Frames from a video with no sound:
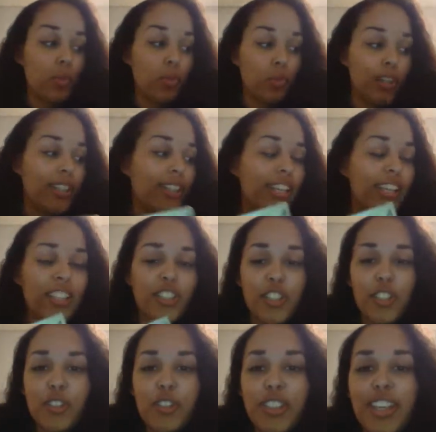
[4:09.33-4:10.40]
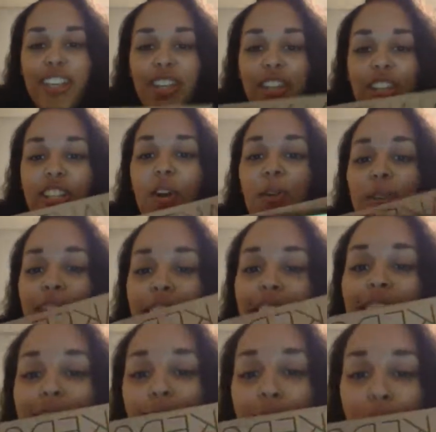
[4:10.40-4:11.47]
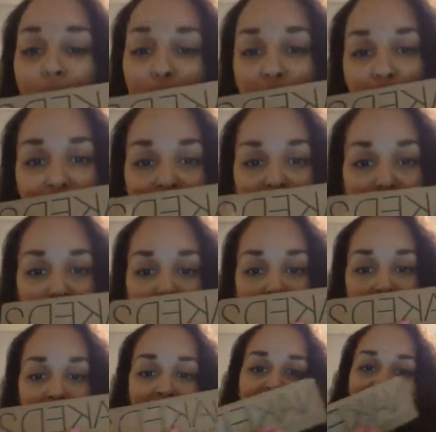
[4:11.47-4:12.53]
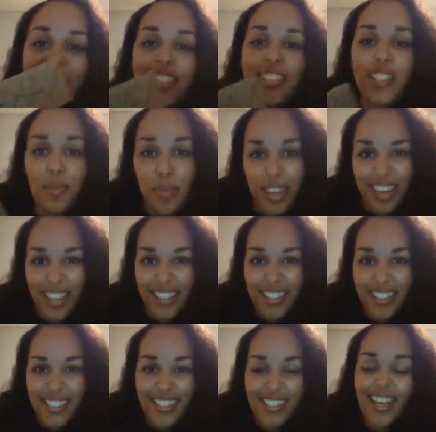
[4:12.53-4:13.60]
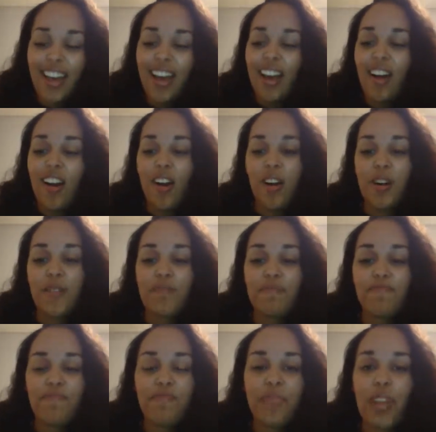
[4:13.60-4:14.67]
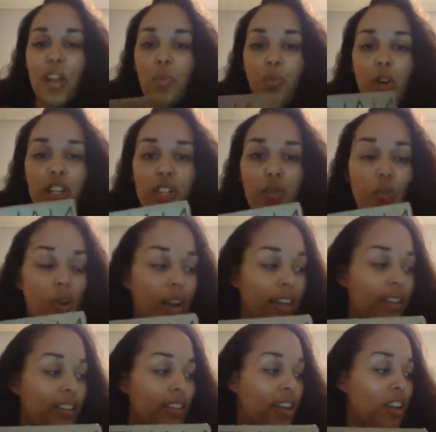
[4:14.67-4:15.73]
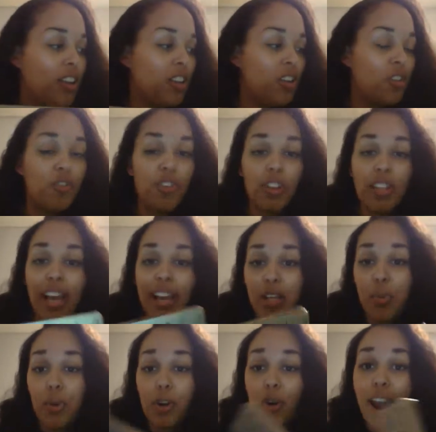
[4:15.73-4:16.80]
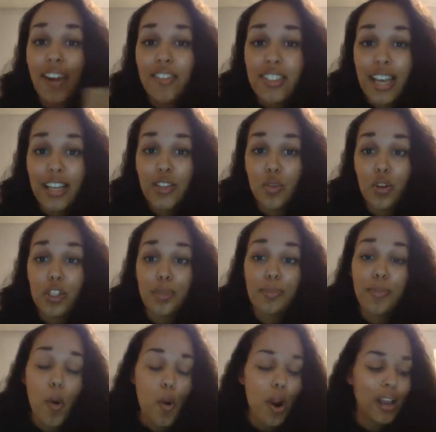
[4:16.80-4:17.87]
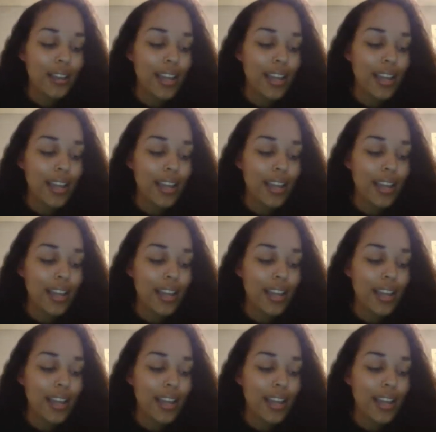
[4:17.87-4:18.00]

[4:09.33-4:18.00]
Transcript: Really and truly, you don't need both of them. It just depends on which one you feel like you would gravitate towards more.